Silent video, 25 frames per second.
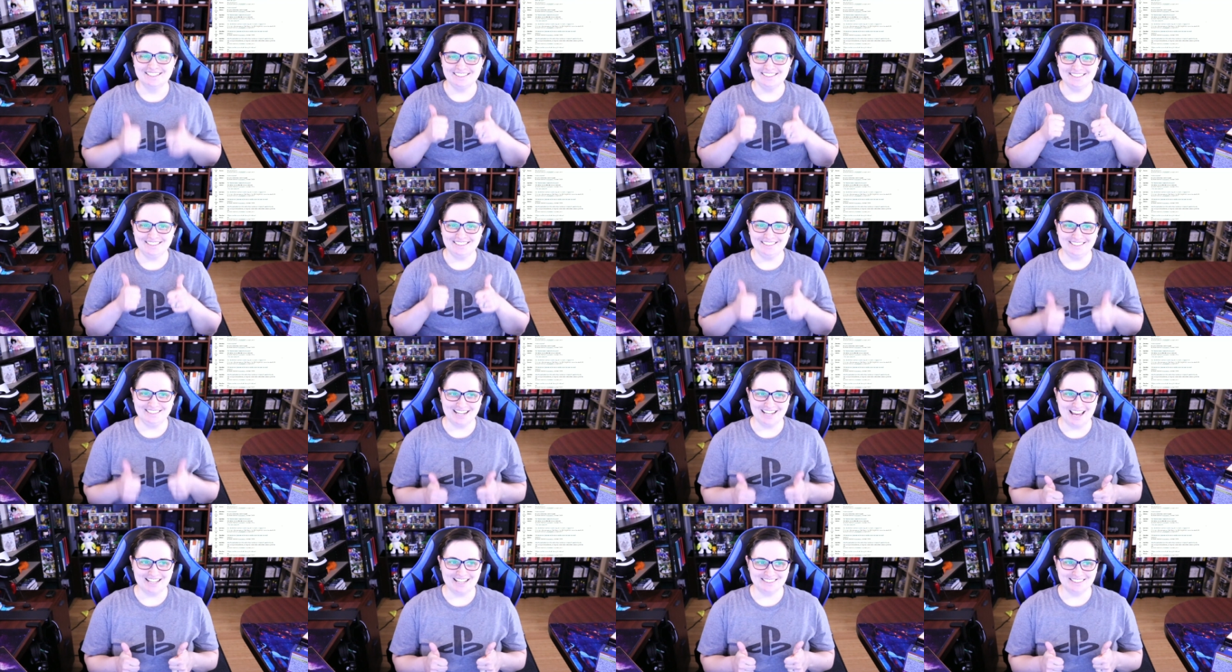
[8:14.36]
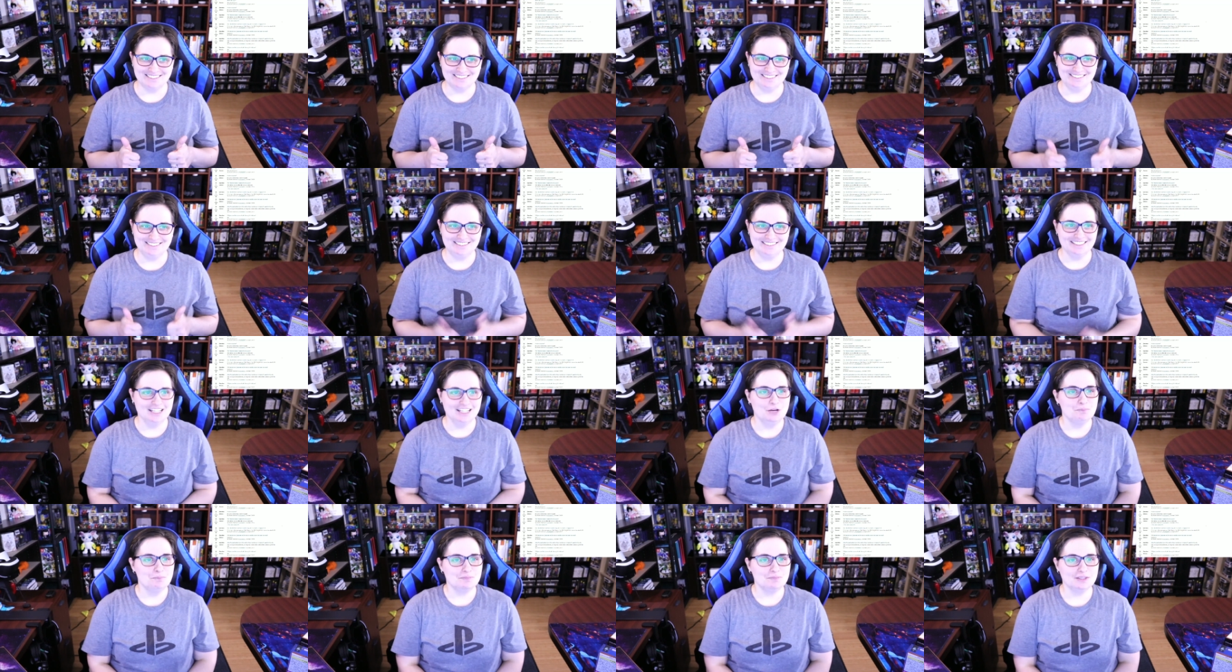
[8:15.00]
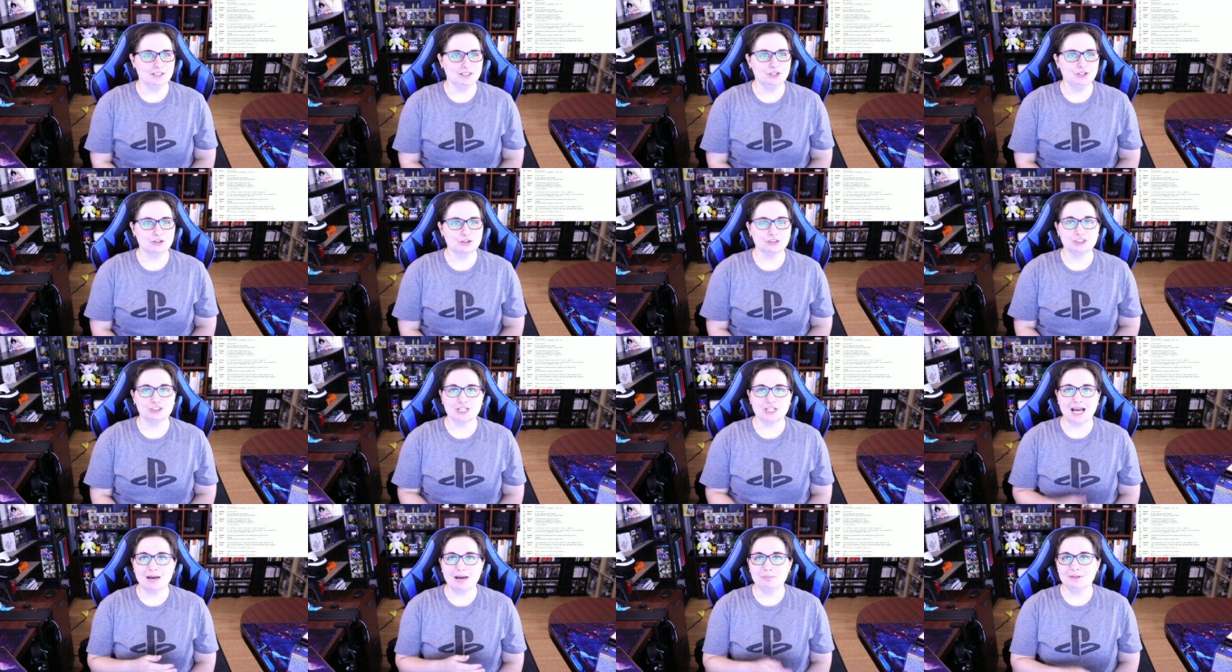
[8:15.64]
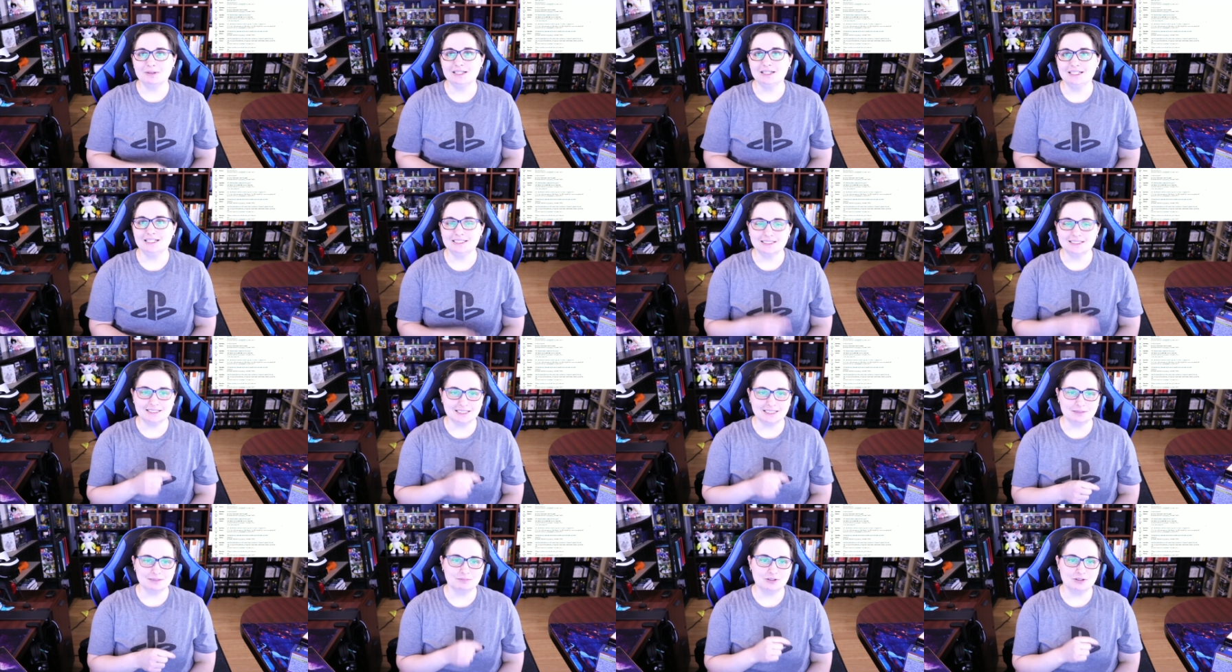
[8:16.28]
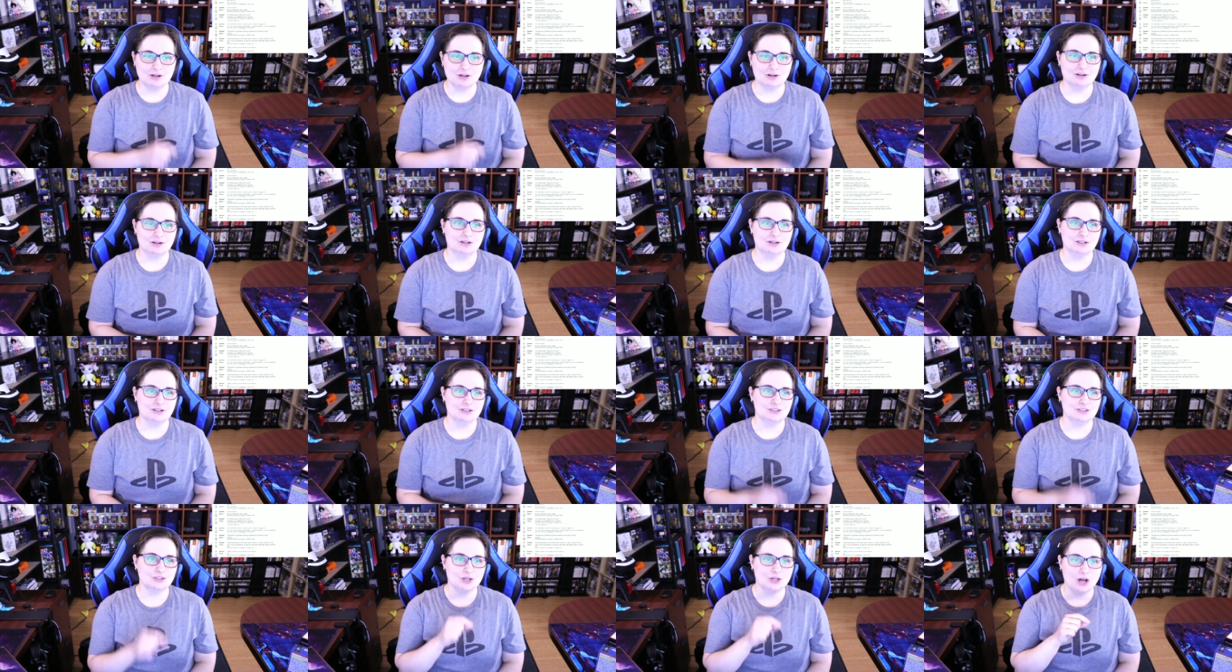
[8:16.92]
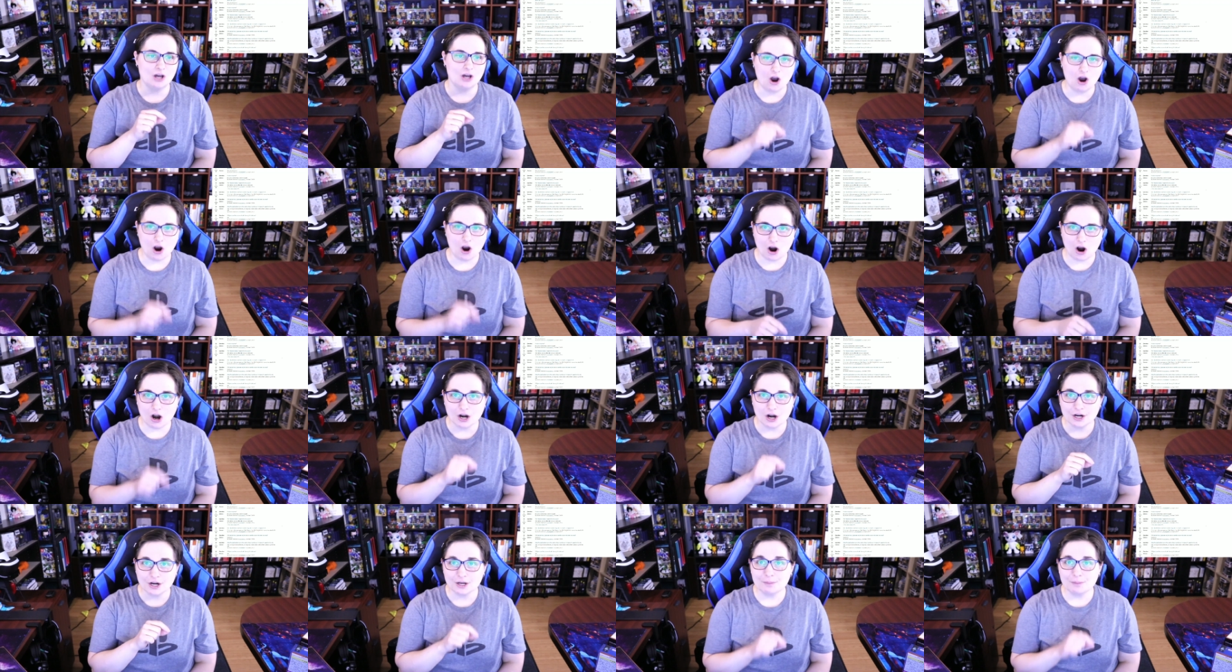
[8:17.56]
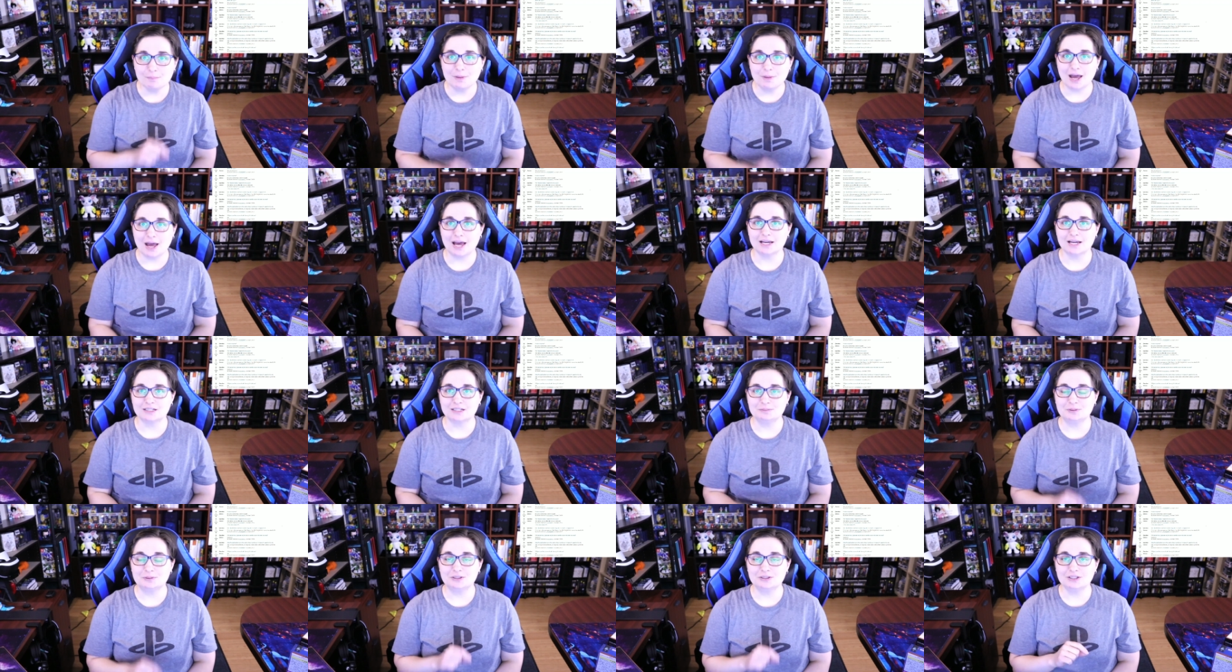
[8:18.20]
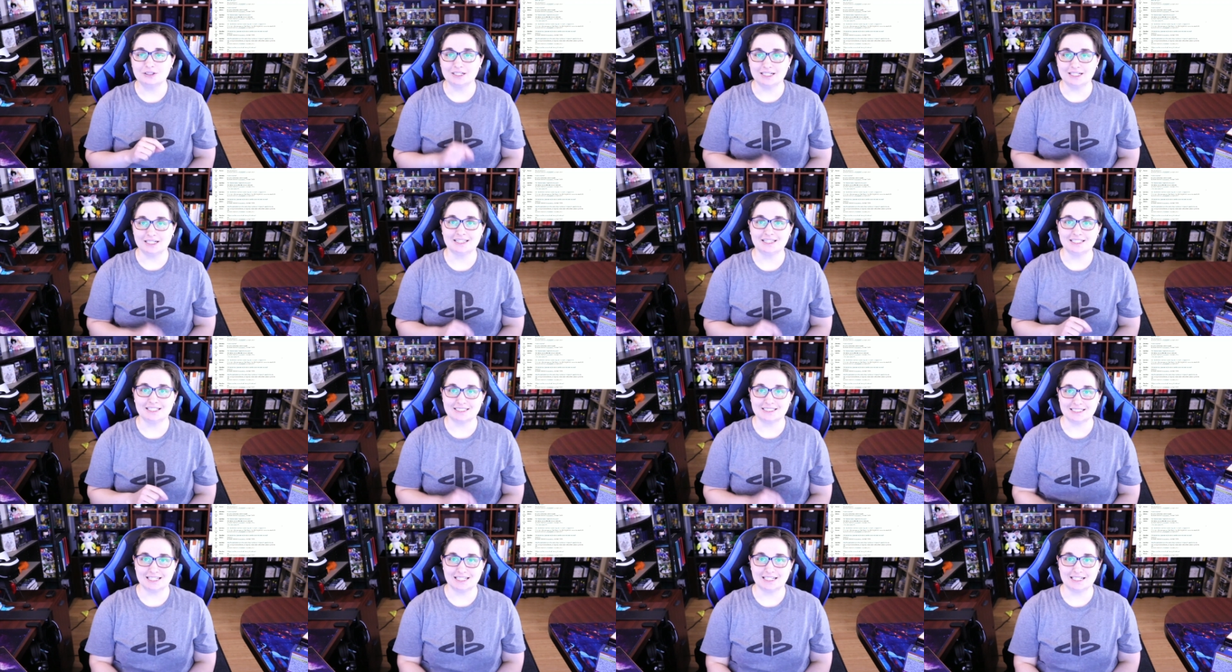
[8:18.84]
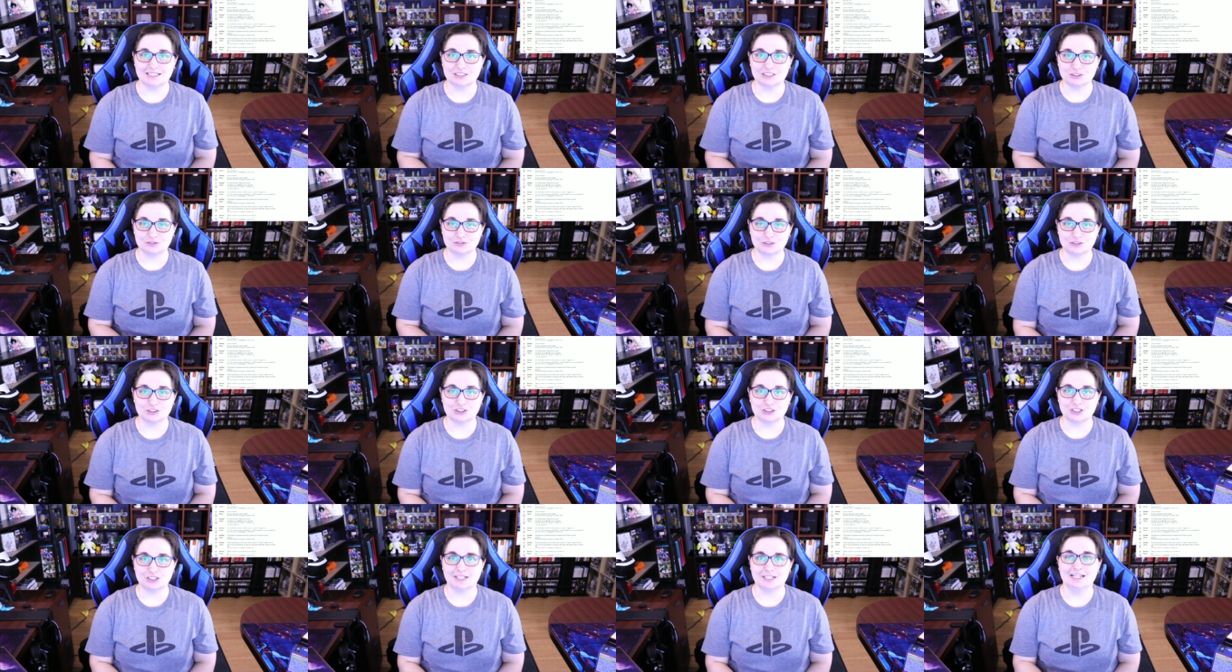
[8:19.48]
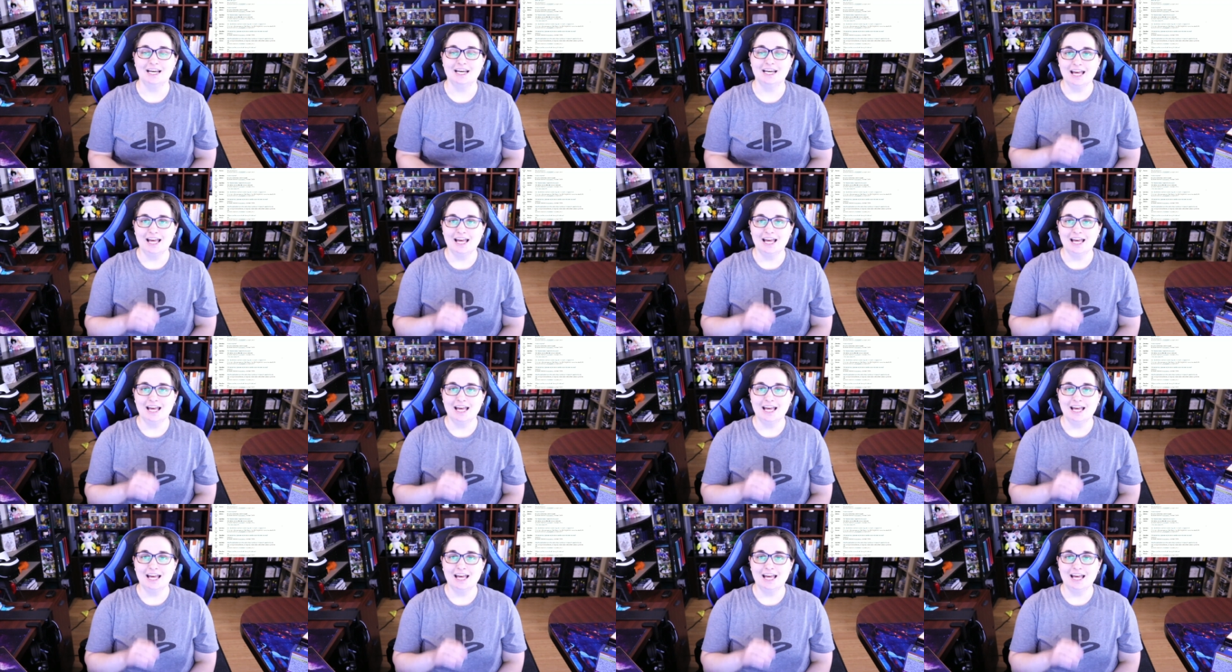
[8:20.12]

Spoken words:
Yes. Your Japanese DIMCards are compatible in this English version.